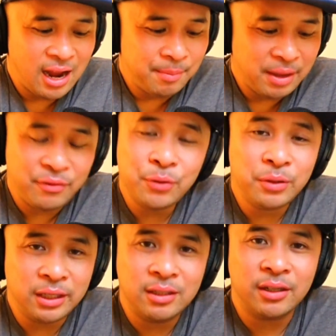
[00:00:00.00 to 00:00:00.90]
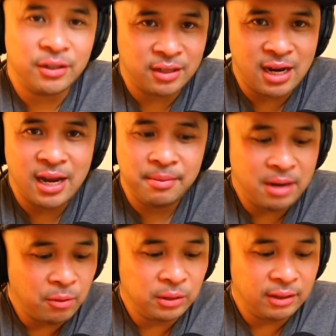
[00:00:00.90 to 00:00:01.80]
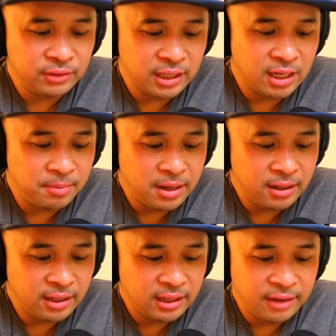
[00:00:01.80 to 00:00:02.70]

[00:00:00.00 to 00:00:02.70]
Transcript: If you really took your time, I would love to hear about it.